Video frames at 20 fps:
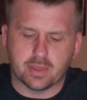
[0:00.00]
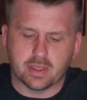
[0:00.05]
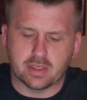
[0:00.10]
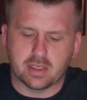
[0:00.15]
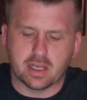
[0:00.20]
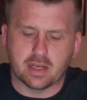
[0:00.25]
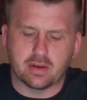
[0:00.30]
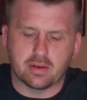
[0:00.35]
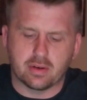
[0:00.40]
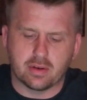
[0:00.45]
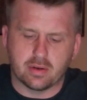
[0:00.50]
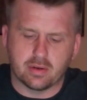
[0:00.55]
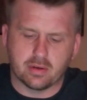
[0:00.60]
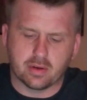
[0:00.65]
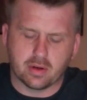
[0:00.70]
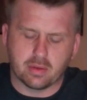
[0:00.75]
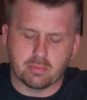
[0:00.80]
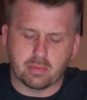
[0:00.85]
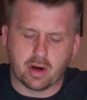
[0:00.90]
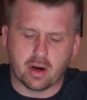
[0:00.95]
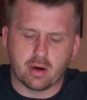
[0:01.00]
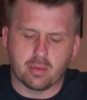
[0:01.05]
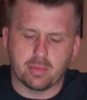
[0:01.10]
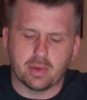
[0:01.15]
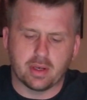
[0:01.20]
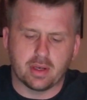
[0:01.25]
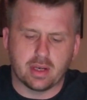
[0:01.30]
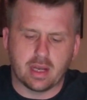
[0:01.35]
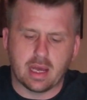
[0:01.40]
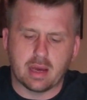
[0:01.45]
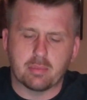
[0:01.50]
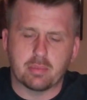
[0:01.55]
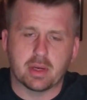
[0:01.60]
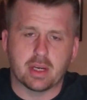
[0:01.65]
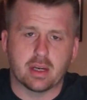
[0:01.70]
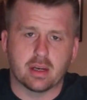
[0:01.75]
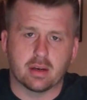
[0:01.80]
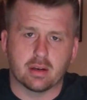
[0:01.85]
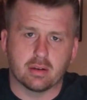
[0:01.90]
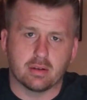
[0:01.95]
tender compartment not
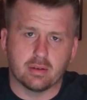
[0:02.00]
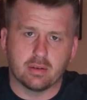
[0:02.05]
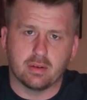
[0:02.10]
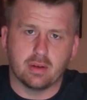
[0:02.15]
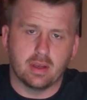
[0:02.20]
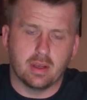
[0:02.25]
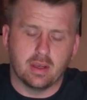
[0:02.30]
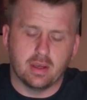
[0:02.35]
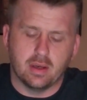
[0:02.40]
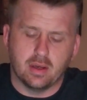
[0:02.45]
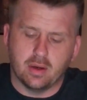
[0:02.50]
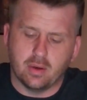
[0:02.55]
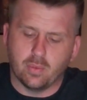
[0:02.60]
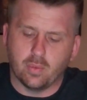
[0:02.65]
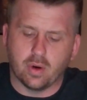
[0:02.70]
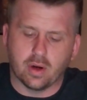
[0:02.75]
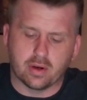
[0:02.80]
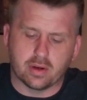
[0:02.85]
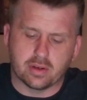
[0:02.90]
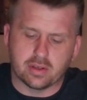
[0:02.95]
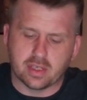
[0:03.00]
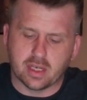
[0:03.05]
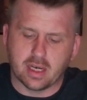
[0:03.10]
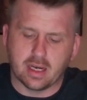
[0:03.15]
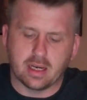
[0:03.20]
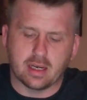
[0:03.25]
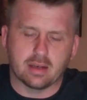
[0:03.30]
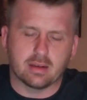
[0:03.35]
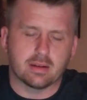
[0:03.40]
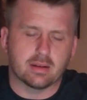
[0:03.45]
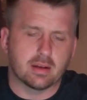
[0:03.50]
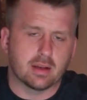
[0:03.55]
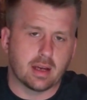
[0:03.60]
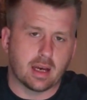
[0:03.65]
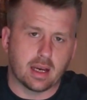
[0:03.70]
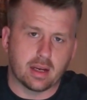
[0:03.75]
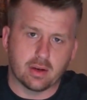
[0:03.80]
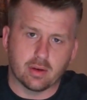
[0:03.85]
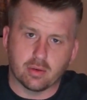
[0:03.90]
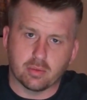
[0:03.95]
being watertight.
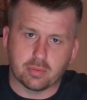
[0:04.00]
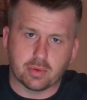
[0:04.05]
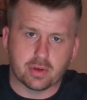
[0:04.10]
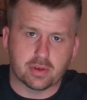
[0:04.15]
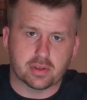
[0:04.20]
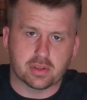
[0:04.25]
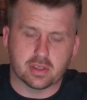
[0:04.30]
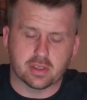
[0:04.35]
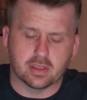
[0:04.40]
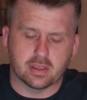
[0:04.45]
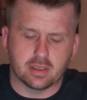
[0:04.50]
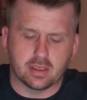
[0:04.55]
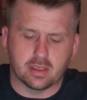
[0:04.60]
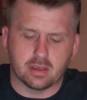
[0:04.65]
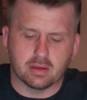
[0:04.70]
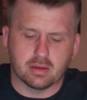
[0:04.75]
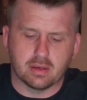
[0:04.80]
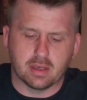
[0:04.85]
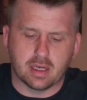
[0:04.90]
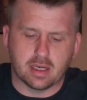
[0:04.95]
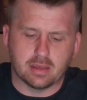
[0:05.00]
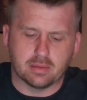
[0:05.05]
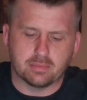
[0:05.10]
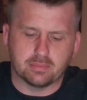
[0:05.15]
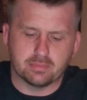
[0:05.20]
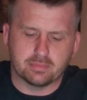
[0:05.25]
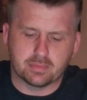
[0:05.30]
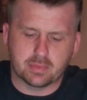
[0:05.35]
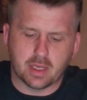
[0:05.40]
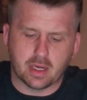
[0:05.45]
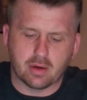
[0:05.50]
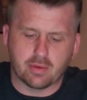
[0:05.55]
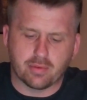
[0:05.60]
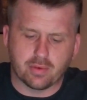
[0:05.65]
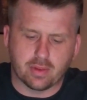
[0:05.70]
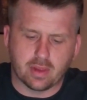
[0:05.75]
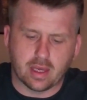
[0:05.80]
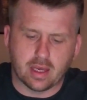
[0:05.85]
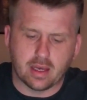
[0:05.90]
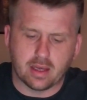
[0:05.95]
I don't personally care
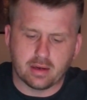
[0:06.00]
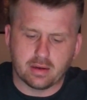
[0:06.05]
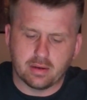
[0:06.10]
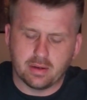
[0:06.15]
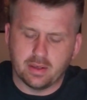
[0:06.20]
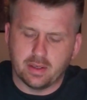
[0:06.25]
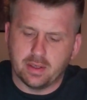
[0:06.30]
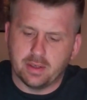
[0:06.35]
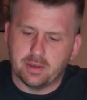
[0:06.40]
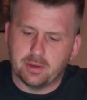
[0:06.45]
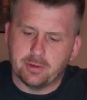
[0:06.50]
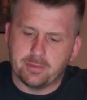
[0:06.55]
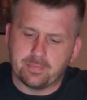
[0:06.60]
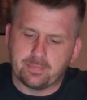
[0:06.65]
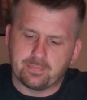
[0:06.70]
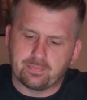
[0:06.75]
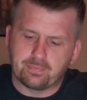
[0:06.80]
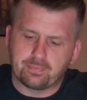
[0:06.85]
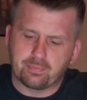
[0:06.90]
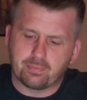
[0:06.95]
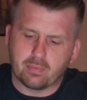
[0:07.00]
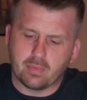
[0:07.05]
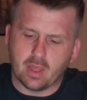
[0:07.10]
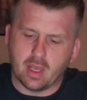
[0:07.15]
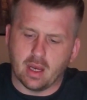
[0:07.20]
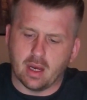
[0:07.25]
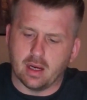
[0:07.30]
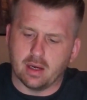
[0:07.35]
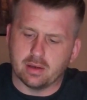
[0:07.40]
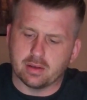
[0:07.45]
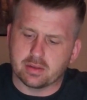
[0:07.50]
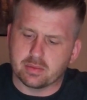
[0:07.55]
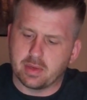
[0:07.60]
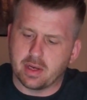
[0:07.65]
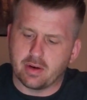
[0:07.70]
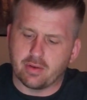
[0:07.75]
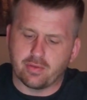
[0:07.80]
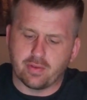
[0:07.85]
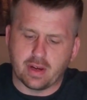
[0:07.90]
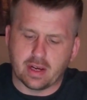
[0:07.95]
for that. As a
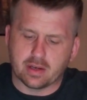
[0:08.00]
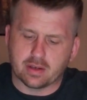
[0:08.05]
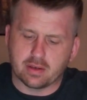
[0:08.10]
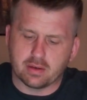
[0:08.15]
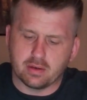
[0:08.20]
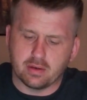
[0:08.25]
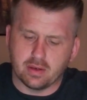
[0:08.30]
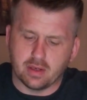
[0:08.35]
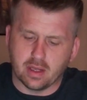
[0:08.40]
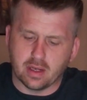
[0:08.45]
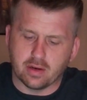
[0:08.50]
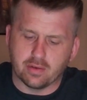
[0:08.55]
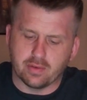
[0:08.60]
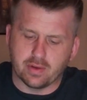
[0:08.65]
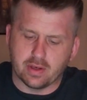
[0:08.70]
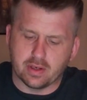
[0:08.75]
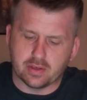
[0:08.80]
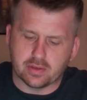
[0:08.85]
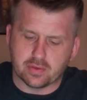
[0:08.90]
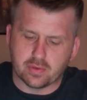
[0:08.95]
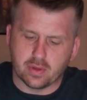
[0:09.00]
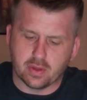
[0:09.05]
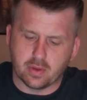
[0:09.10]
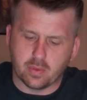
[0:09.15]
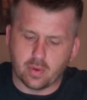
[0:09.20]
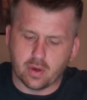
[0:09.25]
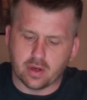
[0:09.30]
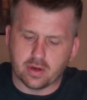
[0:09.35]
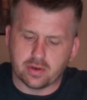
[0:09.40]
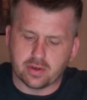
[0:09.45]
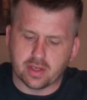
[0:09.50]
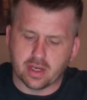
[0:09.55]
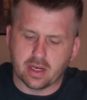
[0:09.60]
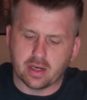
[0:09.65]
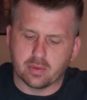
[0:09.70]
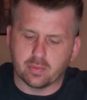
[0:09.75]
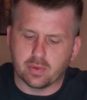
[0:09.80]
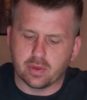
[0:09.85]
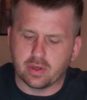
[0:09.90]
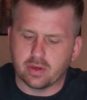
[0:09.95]
matter of fact, none of it is really
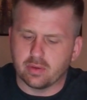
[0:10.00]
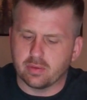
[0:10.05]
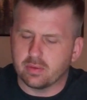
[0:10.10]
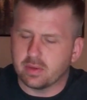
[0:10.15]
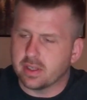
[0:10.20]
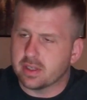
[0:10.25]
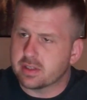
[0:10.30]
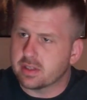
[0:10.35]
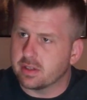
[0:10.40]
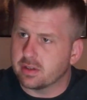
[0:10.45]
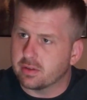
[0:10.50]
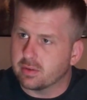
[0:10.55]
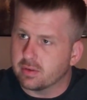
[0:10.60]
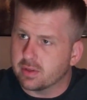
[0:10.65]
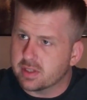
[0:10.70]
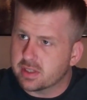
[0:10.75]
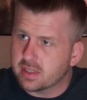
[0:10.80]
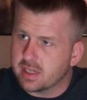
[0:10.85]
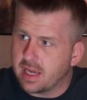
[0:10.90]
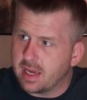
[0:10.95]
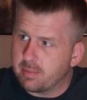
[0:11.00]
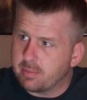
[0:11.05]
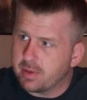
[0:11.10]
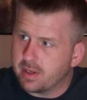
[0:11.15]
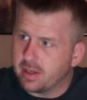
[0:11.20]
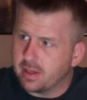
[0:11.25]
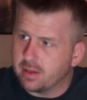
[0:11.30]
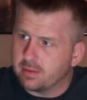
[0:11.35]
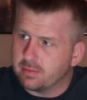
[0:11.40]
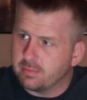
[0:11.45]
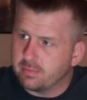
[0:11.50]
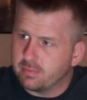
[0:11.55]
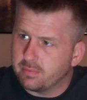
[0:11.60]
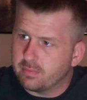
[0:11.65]
watertight, and when you listen to it snap in,